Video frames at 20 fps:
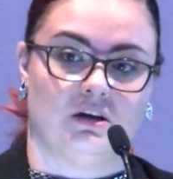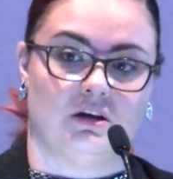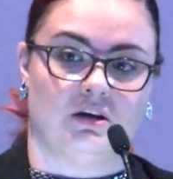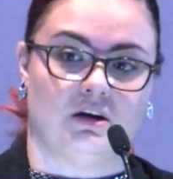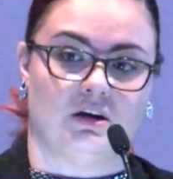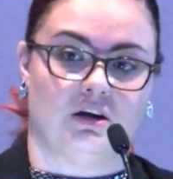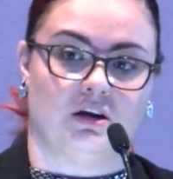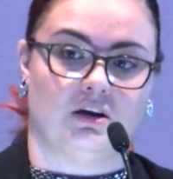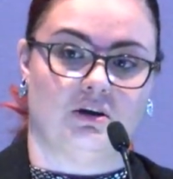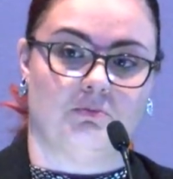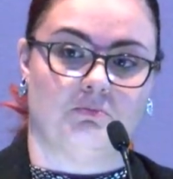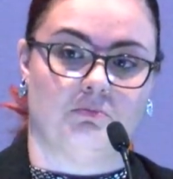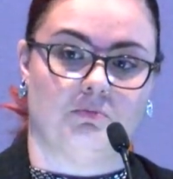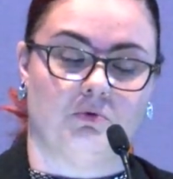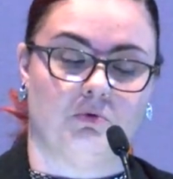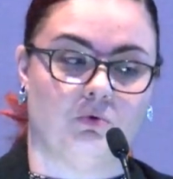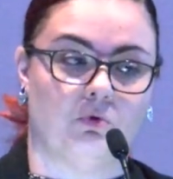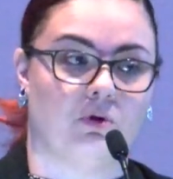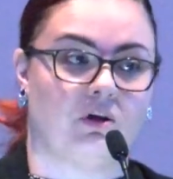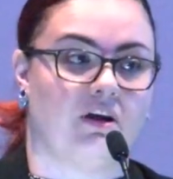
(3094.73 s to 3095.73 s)

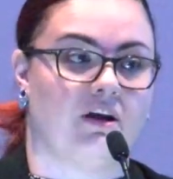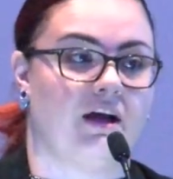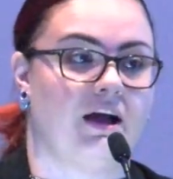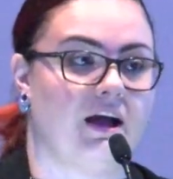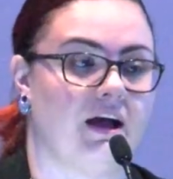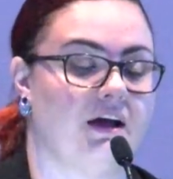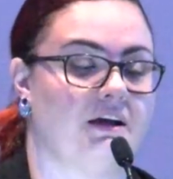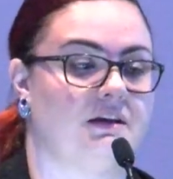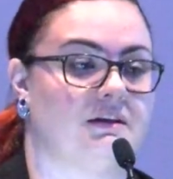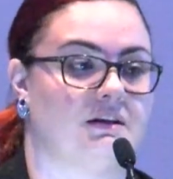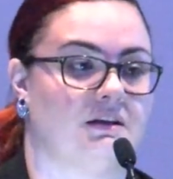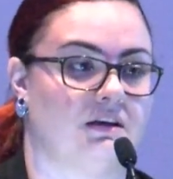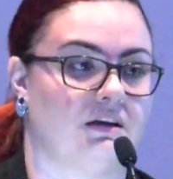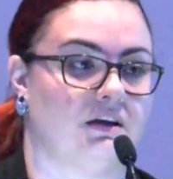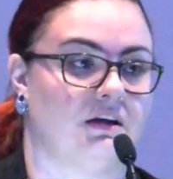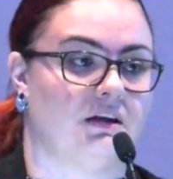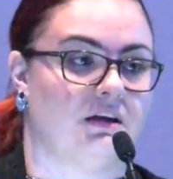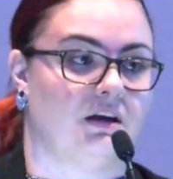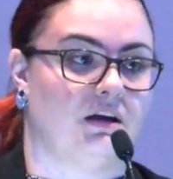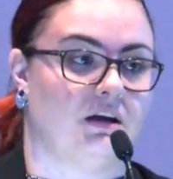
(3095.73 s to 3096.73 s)
or I had
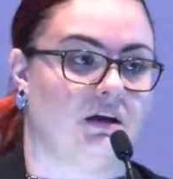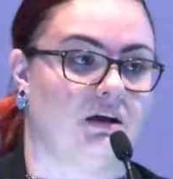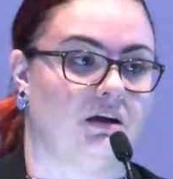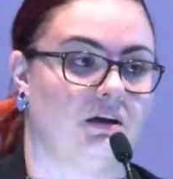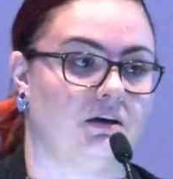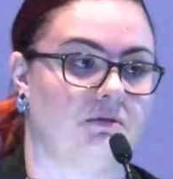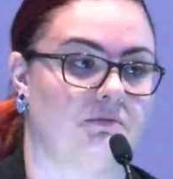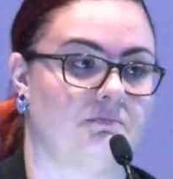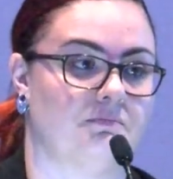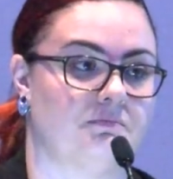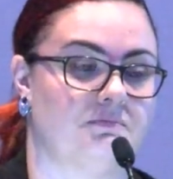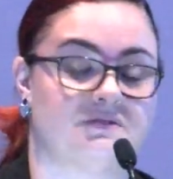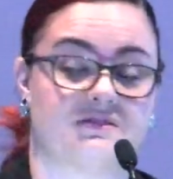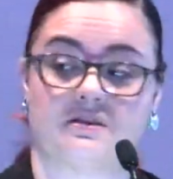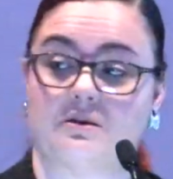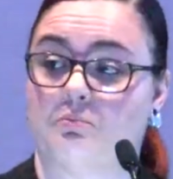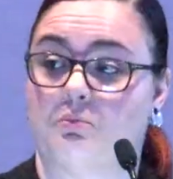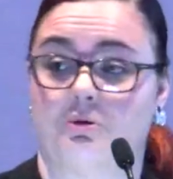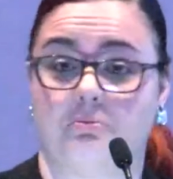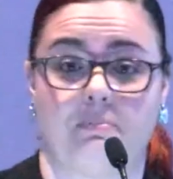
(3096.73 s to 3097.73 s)

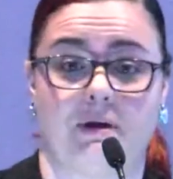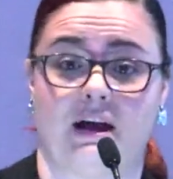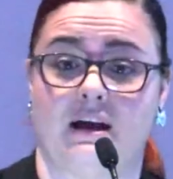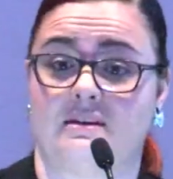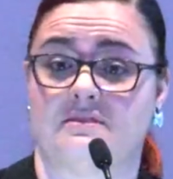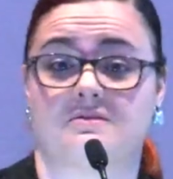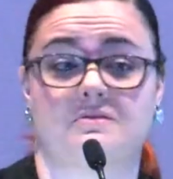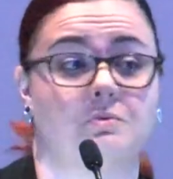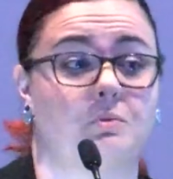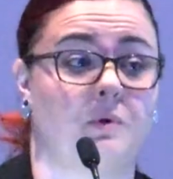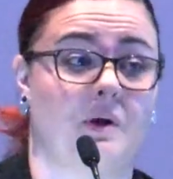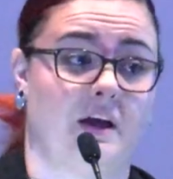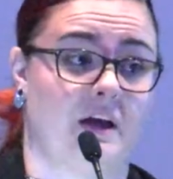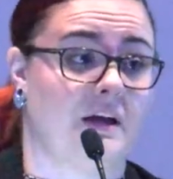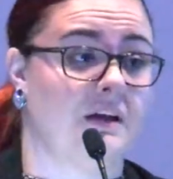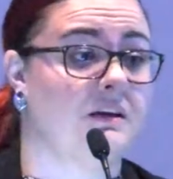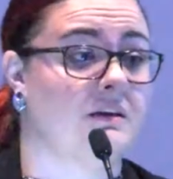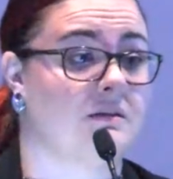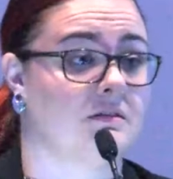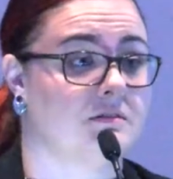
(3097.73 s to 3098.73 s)
someone pass
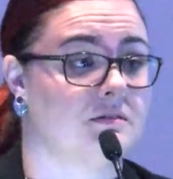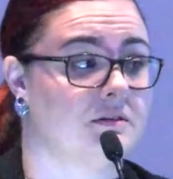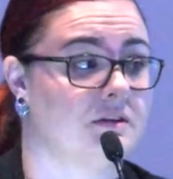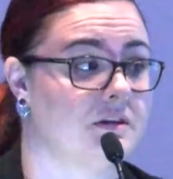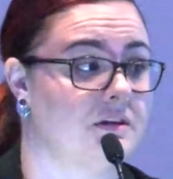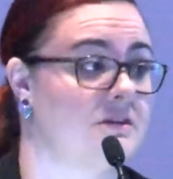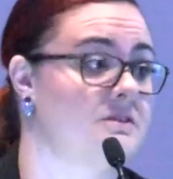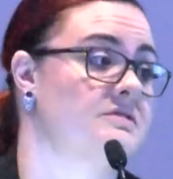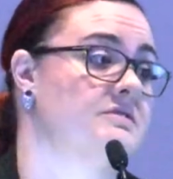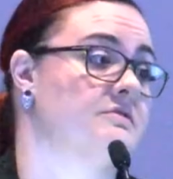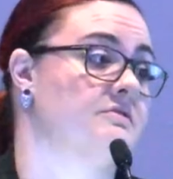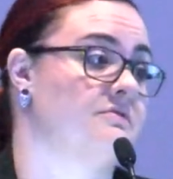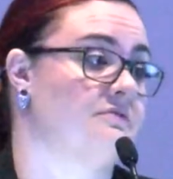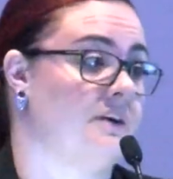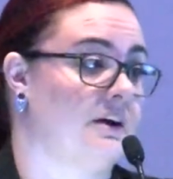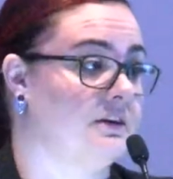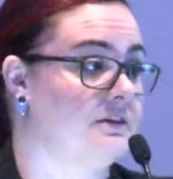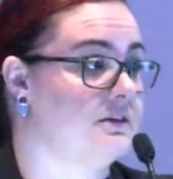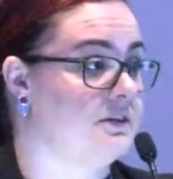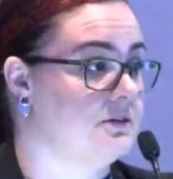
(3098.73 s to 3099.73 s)
away and it's
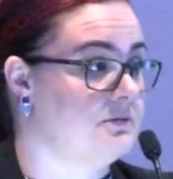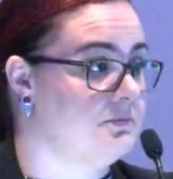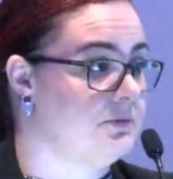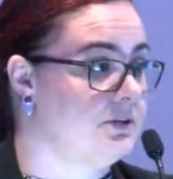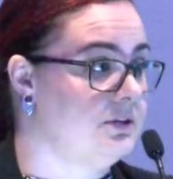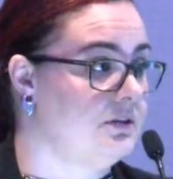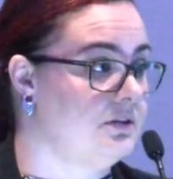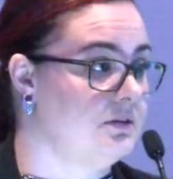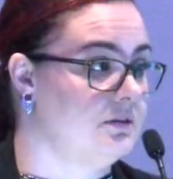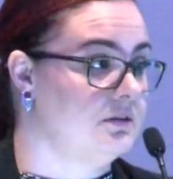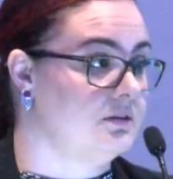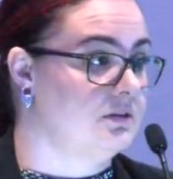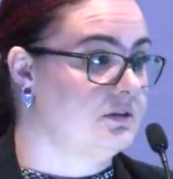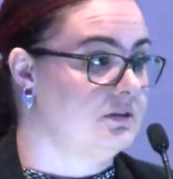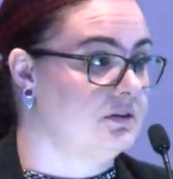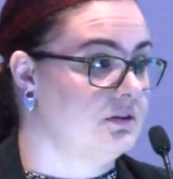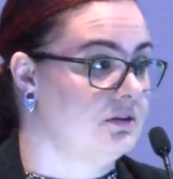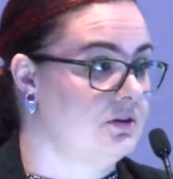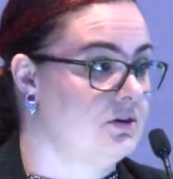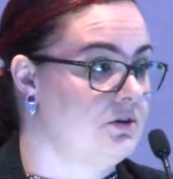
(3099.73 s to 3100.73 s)
affecting me,
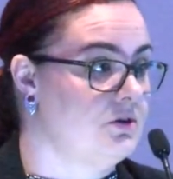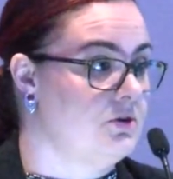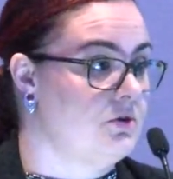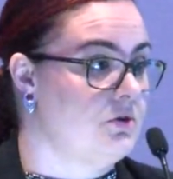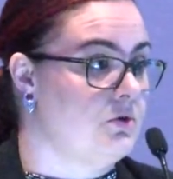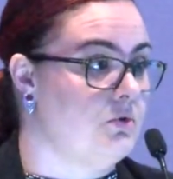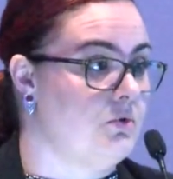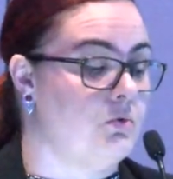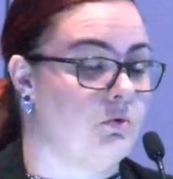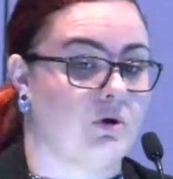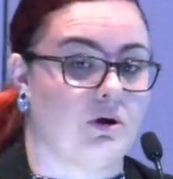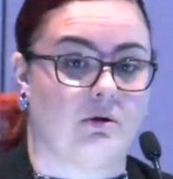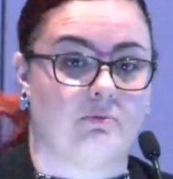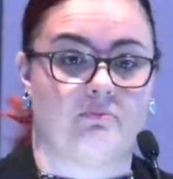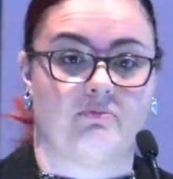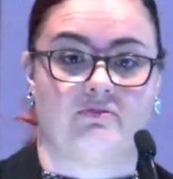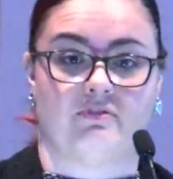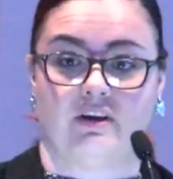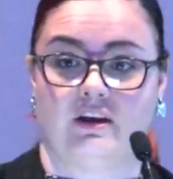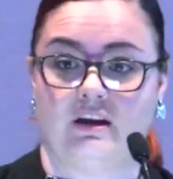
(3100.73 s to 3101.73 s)
or
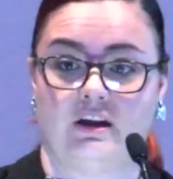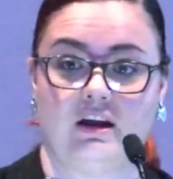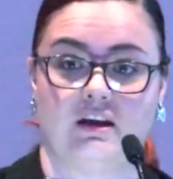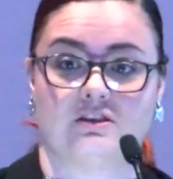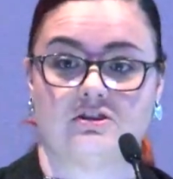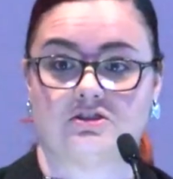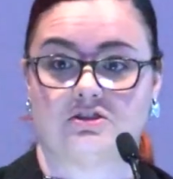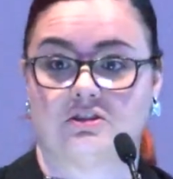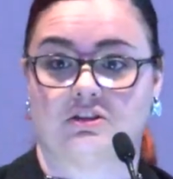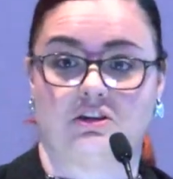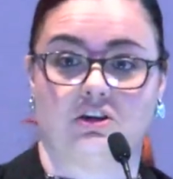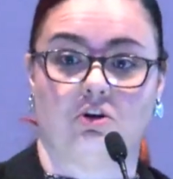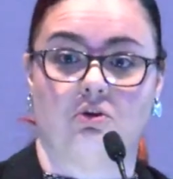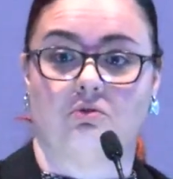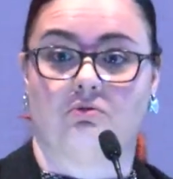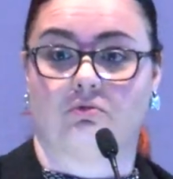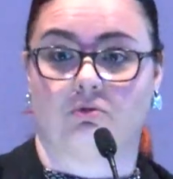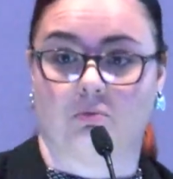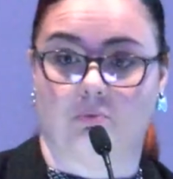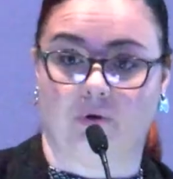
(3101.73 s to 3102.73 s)
I'm financially
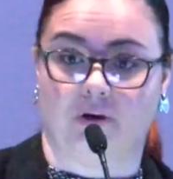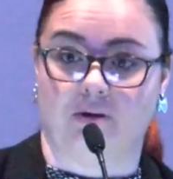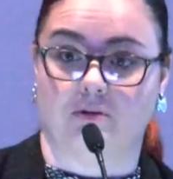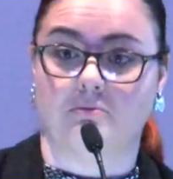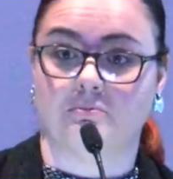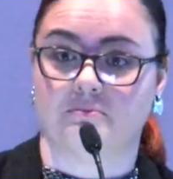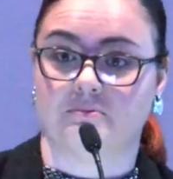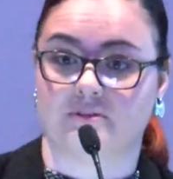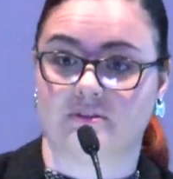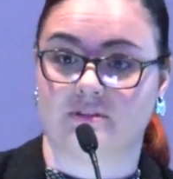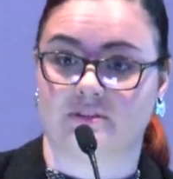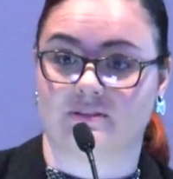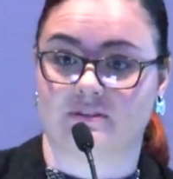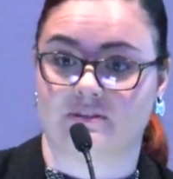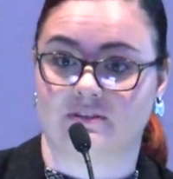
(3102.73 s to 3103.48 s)
overwhelmed